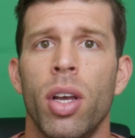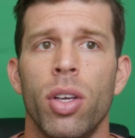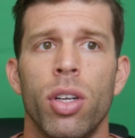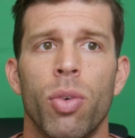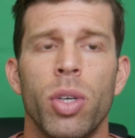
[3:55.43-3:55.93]

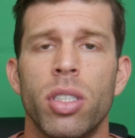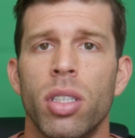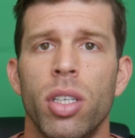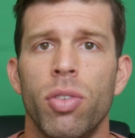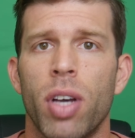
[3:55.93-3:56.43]

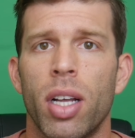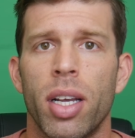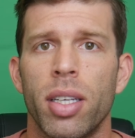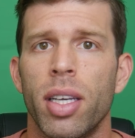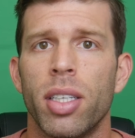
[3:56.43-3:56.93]
Recently you've got
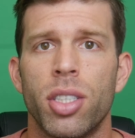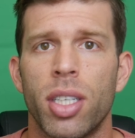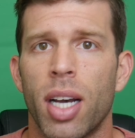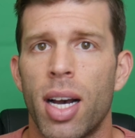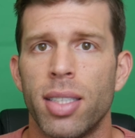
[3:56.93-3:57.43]
like Giga
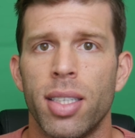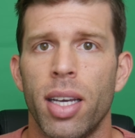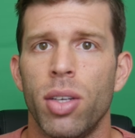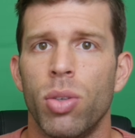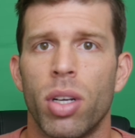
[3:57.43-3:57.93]

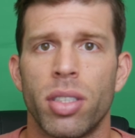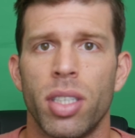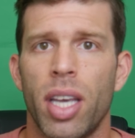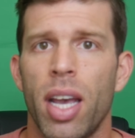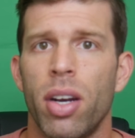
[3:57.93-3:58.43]
Chikadze, who lost to
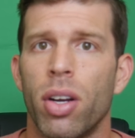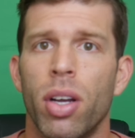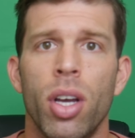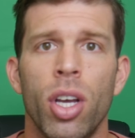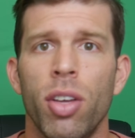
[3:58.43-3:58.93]
Cater.